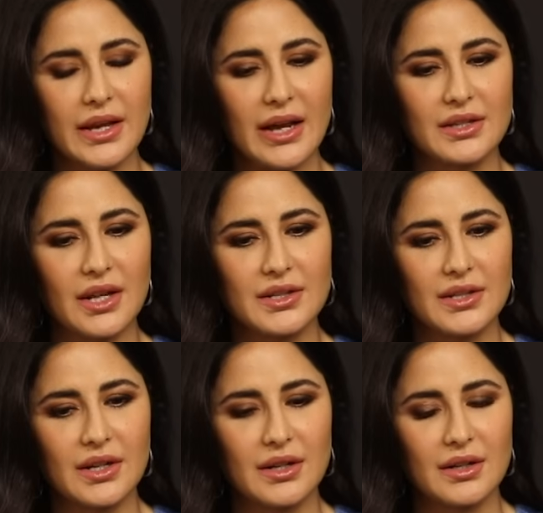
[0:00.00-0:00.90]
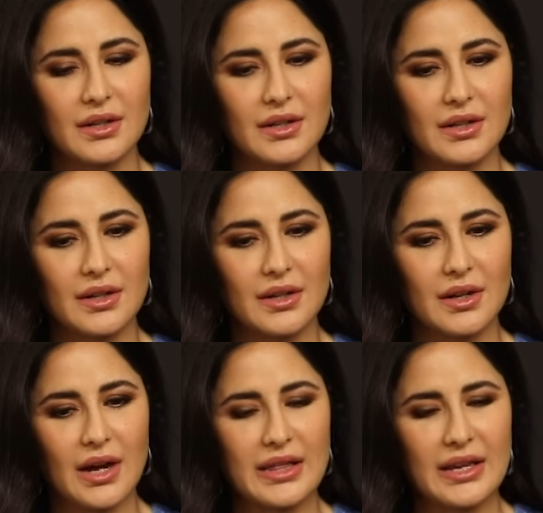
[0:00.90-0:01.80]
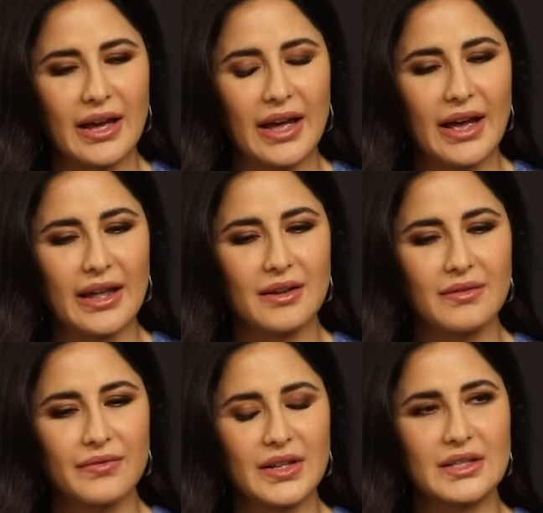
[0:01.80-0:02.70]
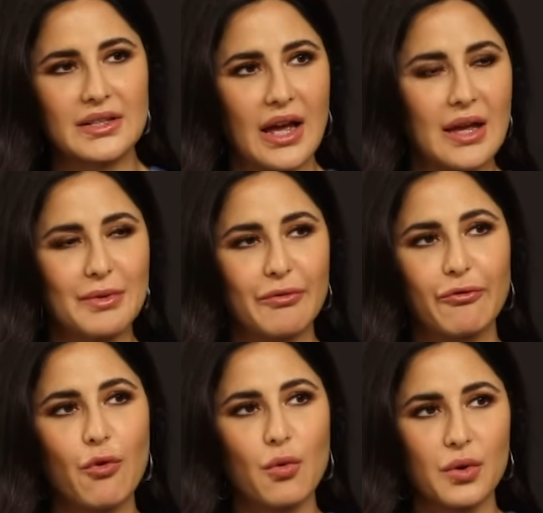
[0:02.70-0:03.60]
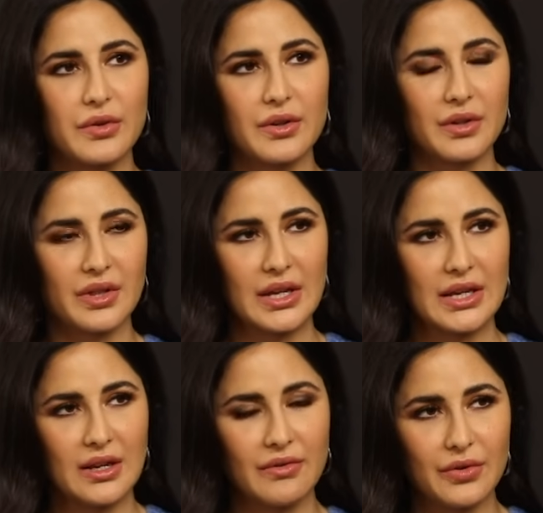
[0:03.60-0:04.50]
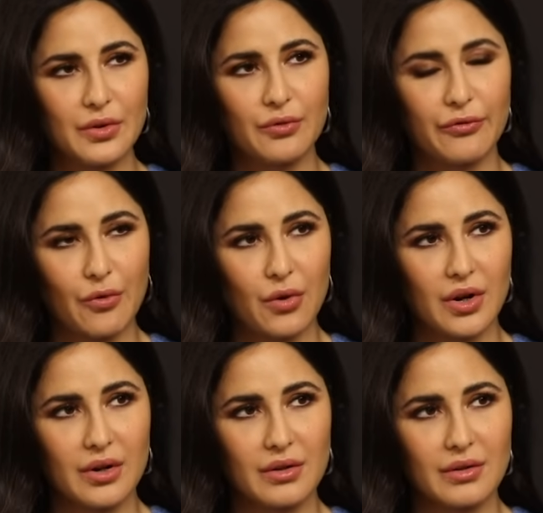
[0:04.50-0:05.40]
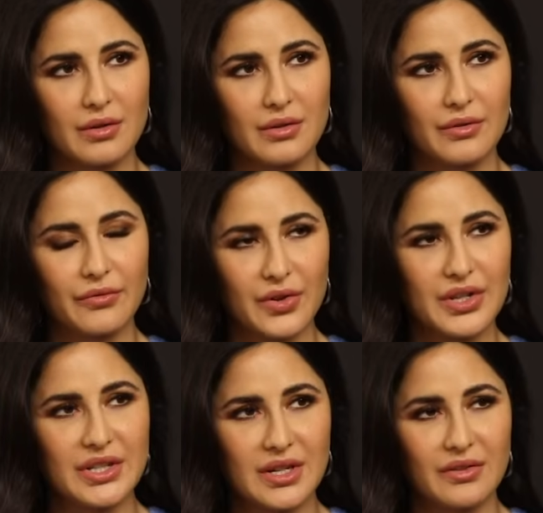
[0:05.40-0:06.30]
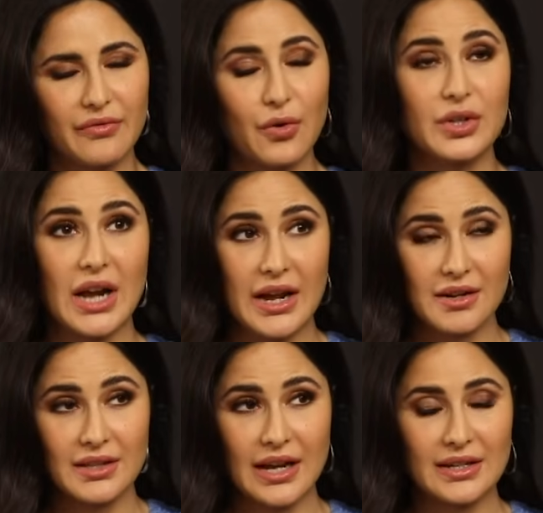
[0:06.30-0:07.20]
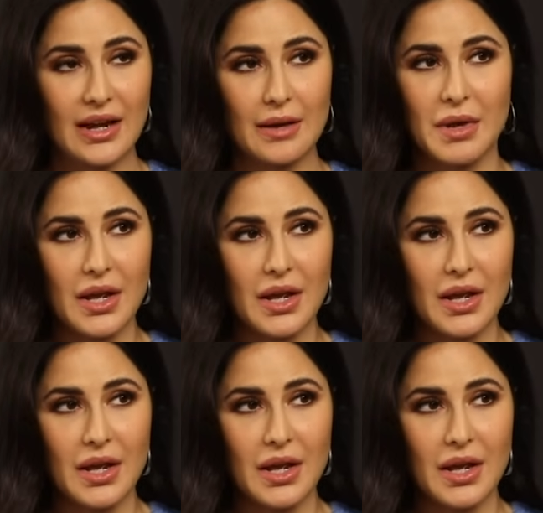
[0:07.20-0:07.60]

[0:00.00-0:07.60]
he had such a, I think, ahead of its time and forward thinking view for Tiger at that time.